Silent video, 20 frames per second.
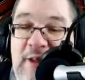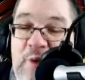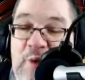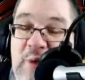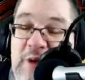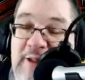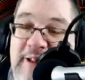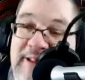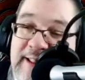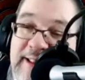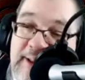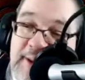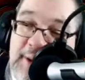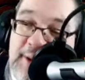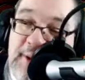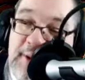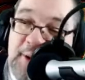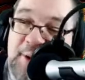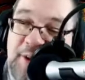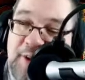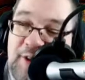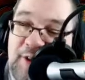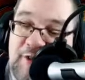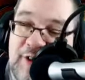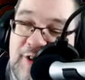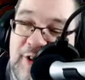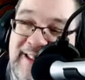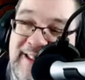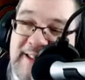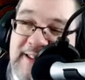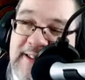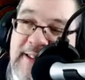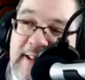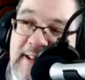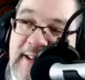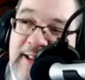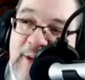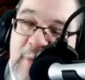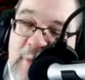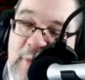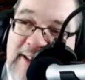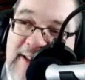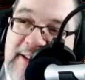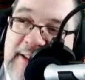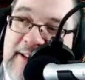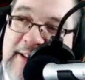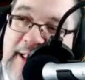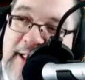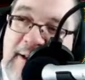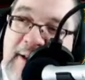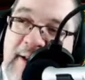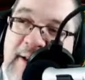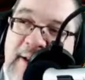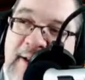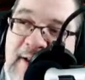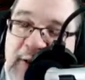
Thanks for being here. We'll see you for iSdaily Wednesday.